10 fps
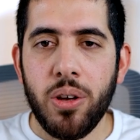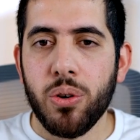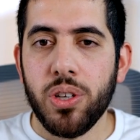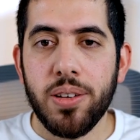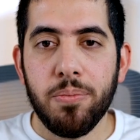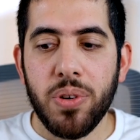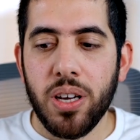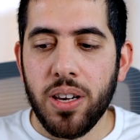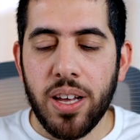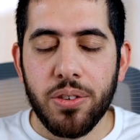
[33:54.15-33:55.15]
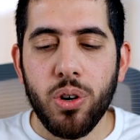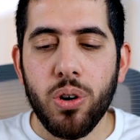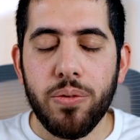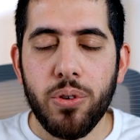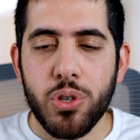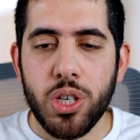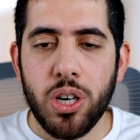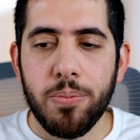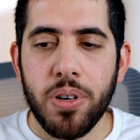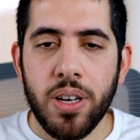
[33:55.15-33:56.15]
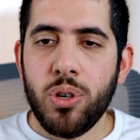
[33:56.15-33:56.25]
You could get, be let go of your job.